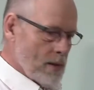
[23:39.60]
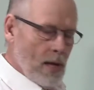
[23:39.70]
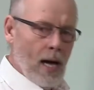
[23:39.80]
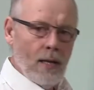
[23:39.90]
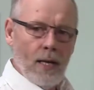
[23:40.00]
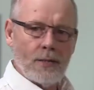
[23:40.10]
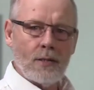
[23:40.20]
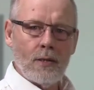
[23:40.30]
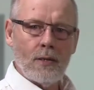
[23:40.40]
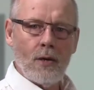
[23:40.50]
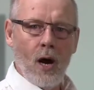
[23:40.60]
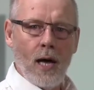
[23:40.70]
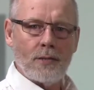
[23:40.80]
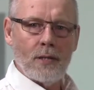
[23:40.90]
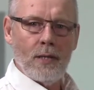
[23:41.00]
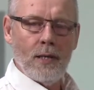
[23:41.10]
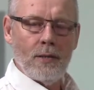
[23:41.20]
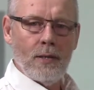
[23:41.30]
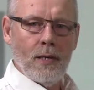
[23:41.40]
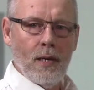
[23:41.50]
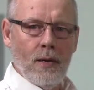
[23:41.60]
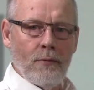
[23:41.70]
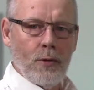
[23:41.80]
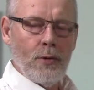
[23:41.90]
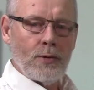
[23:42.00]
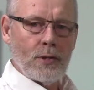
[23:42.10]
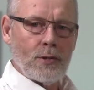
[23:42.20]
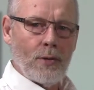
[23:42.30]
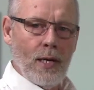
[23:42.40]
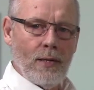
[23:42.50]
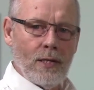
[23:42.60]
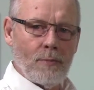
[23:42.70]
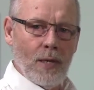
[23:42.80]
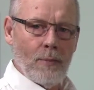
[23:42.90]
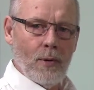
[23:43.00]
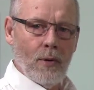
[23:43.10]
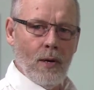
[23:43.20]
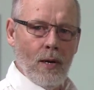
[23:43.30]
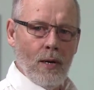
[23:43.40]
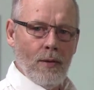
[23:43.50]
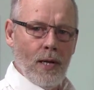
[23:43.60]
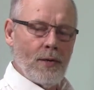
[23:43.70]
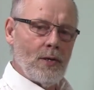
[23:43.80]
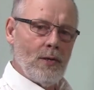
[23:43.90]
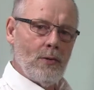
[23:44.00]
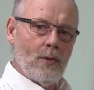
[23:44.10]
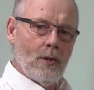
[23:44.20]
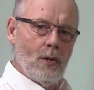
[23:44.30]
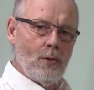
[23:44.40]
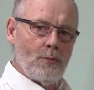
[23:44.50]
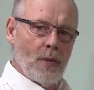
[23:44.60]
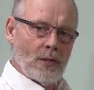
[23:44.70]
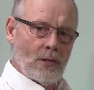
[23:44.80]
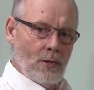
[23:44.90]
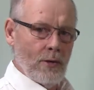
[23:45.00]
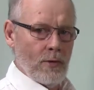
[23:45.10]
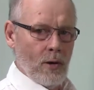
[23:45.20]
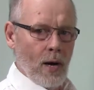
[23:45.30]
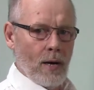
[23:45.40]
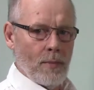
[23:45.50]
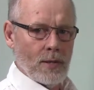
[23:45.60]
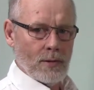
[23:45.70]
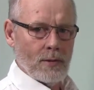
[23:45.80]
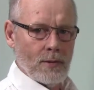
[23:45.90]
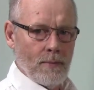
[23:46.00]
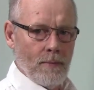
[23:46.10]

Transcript: a lot less costly for you to train these people than to you lose business or even go out of business.